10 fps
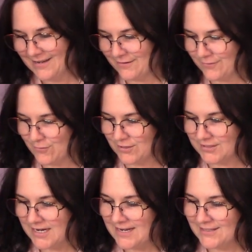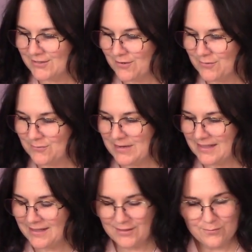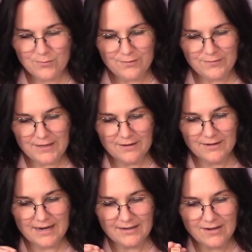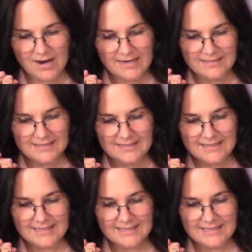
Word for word: of course, so with the wolf here and guidance,